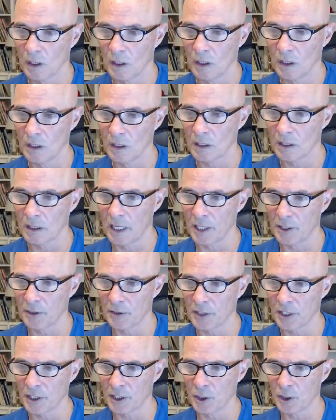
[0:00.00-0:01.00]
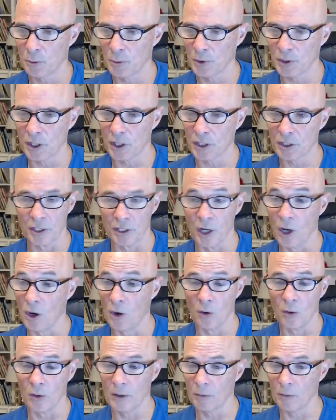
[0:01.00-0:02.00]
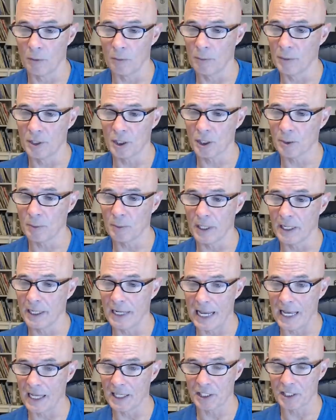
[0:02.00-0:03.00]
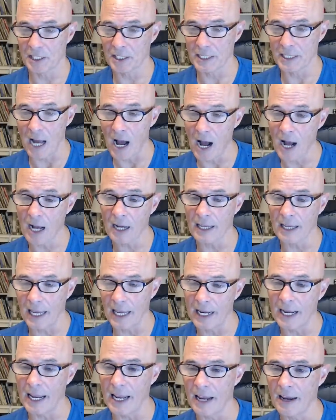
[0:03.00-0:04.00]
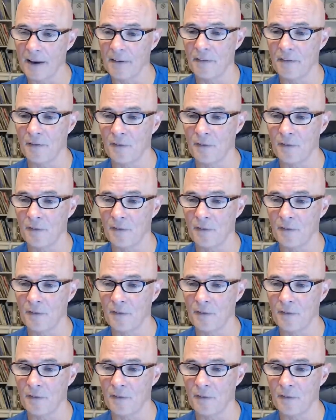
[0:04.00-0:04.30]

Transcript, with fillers: Is the nitro test supercharged? No, it will be just be an, a stock NA